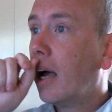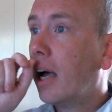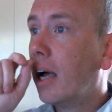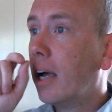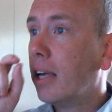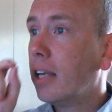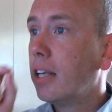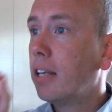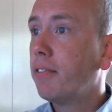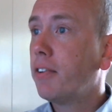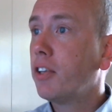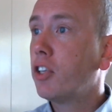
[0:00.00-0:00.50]

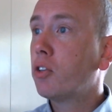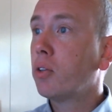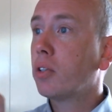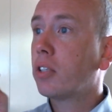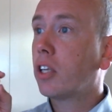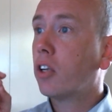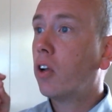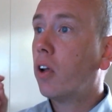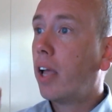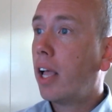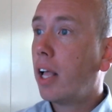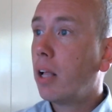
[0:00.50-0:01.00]
Individuals are
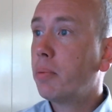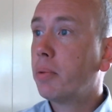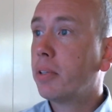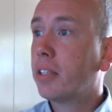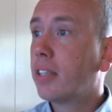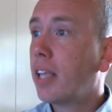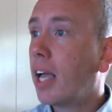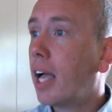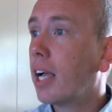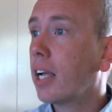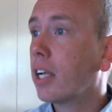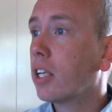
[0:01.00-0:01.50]
not helpless
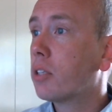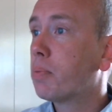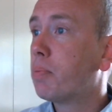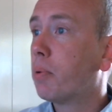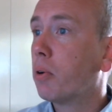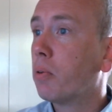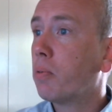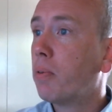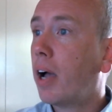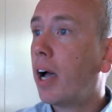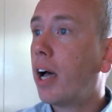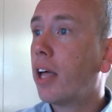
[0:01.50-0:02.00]
targets,
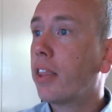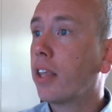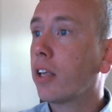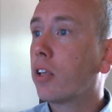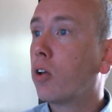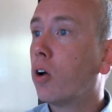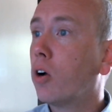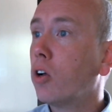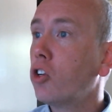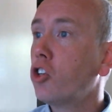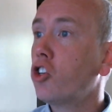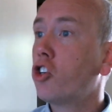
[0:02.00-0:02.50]
but rather
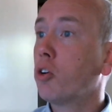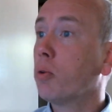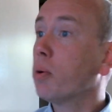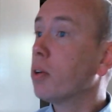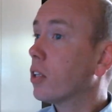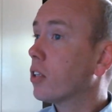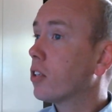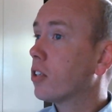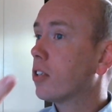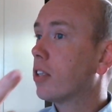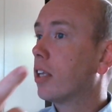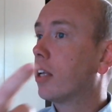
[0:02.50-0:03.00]

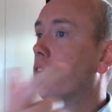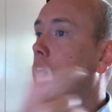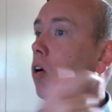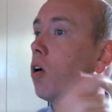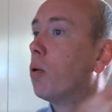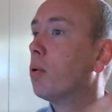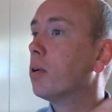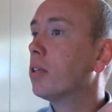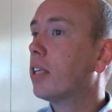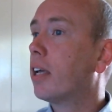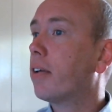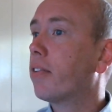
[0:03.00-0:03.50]
conduits that
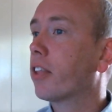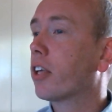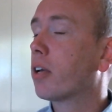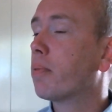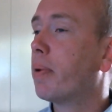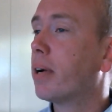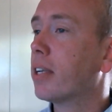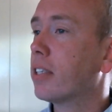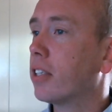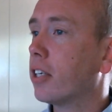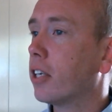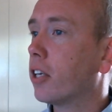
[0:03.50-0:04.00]
always have the
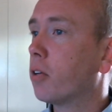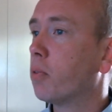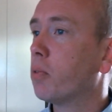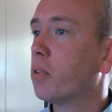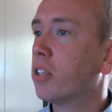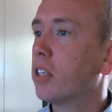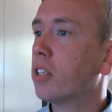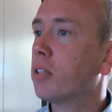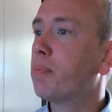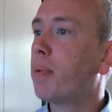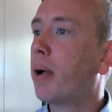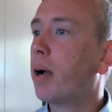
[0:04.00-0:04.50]
capacity to
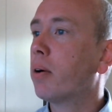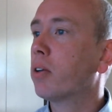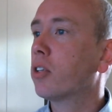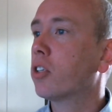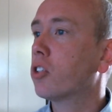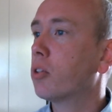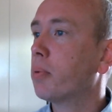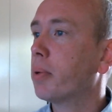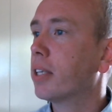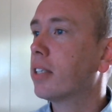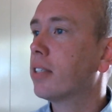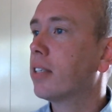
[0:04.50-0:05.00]
resist power to
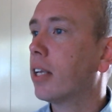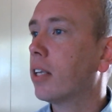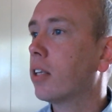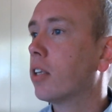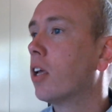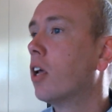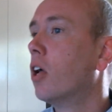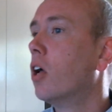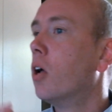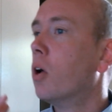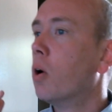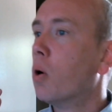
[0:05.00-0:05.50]
some extent.
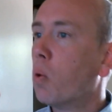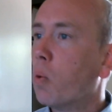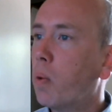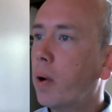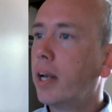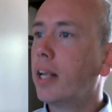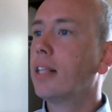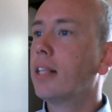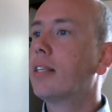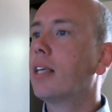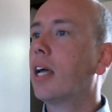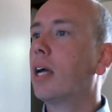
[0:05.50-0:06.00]
When
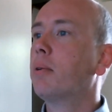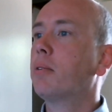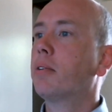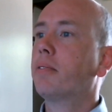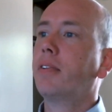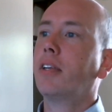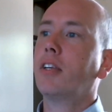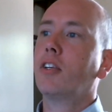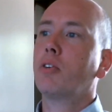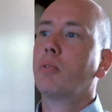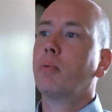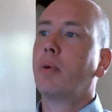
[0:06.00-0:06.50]
in times of
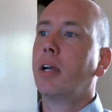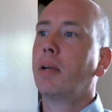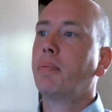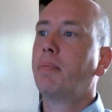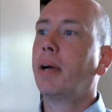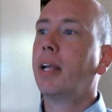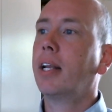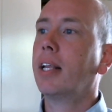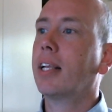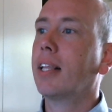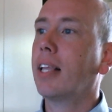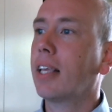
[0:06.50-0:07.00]
nationwide
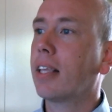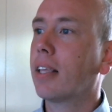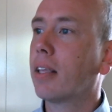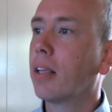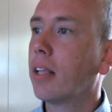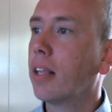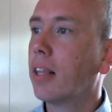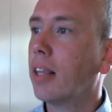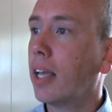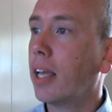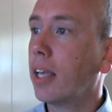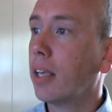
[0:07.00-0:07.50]
panic
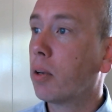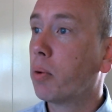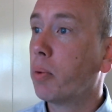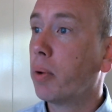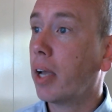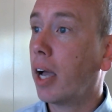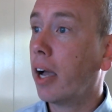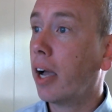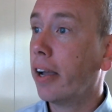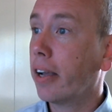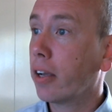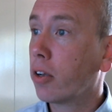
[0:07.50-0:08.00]
like we
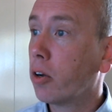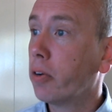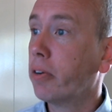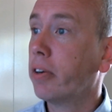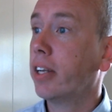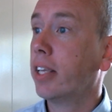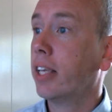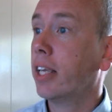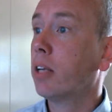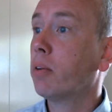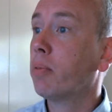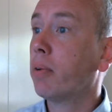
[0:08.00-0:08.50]
are
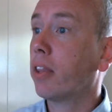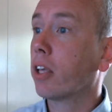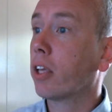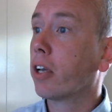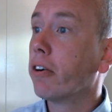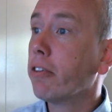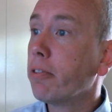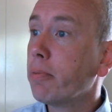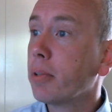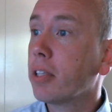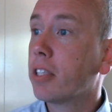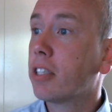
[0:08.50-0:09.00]
currently in, when the
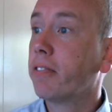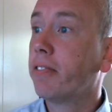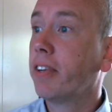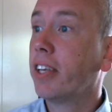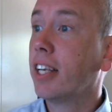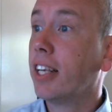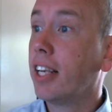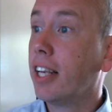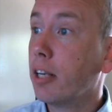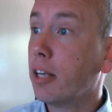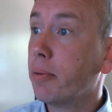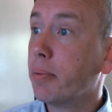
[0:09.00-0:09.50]
government
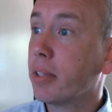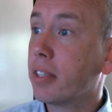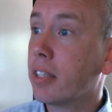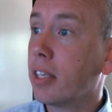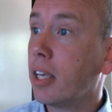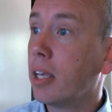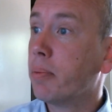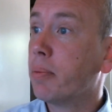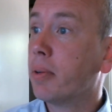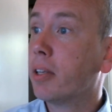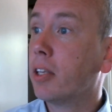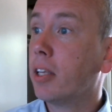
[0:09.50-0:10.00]
severely limits
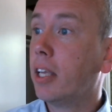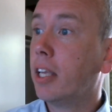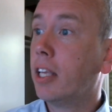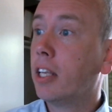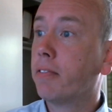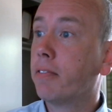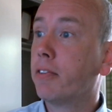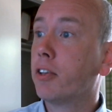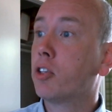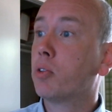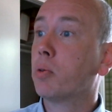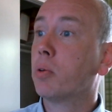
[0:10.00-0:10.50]

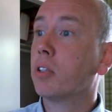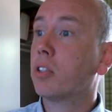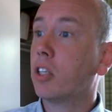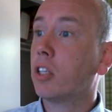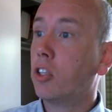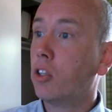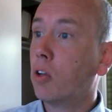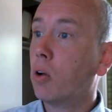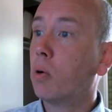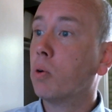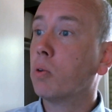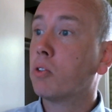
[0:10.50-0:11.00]
individuals and
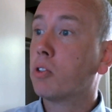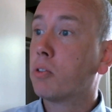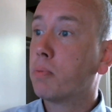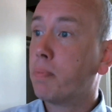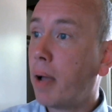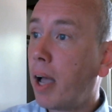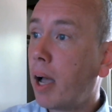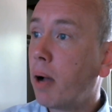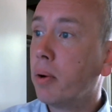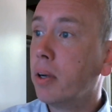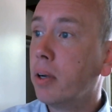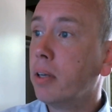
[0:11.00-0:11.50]
nodes'
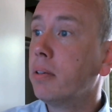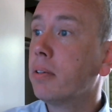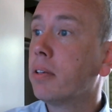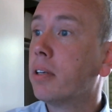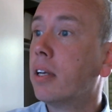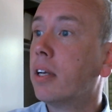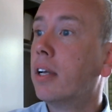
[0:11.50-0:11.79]
power,